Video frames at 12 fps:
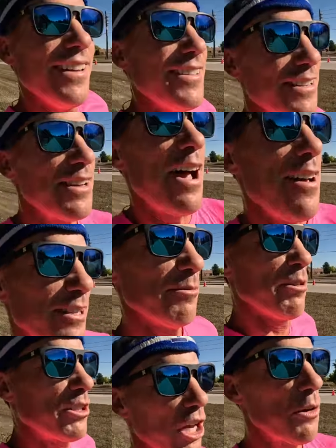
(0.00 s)
This is
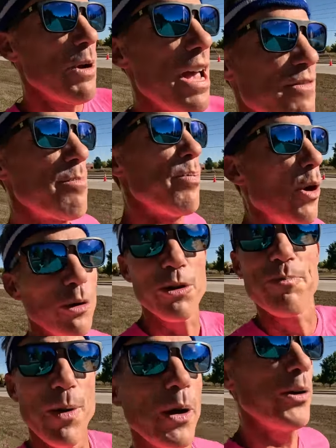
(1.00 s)
awesome. Looks like we have a
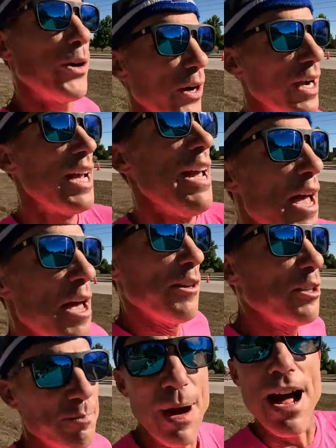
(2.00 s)
Boulder Boulder
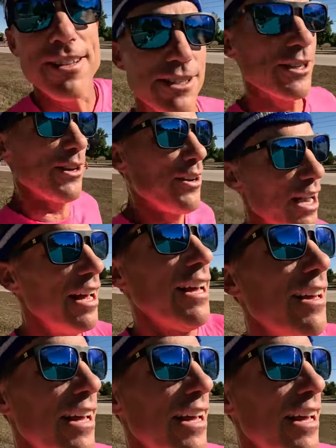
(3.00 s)
sponsored